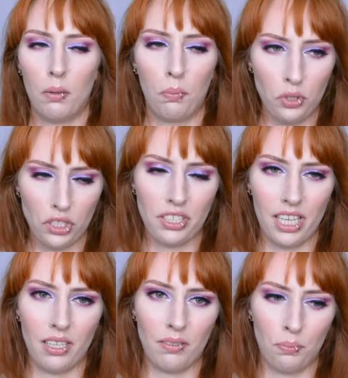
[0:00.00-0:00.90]
pushes
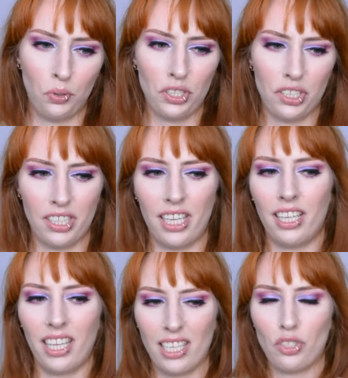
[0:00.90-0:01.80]
the, pushes the
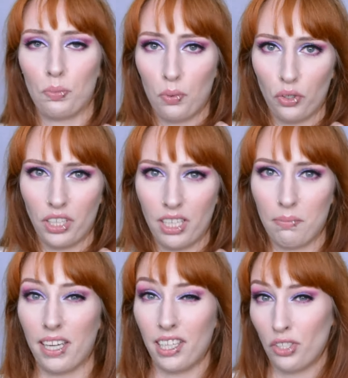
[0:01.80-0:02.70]
thing against your body
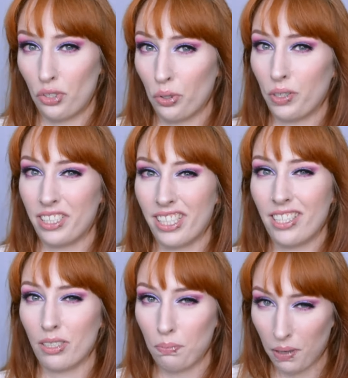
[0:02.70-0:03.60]
making sure it
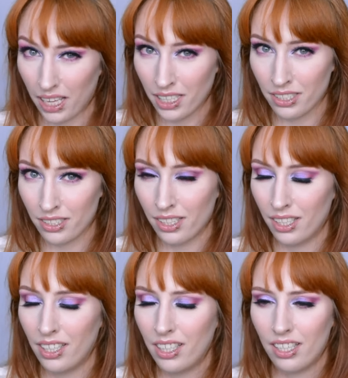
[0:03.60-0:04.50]
stays in place.
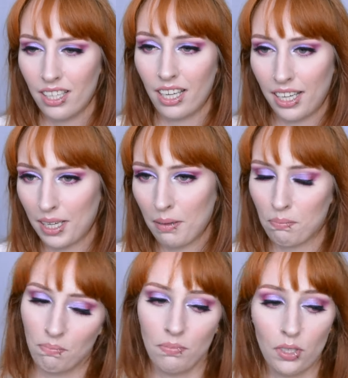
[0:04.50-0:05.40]

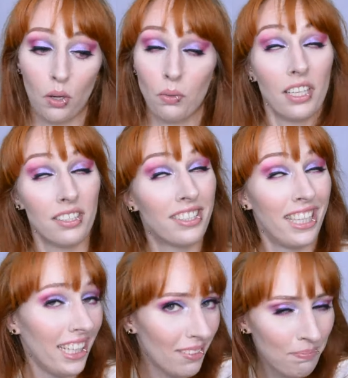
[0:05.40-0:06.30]
Um, so that's the
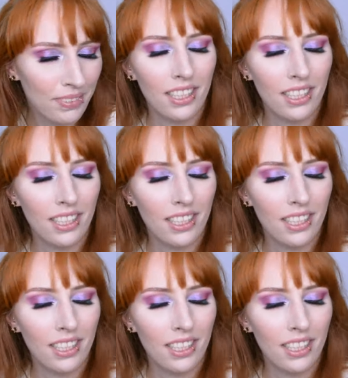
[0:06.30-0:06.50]
thing.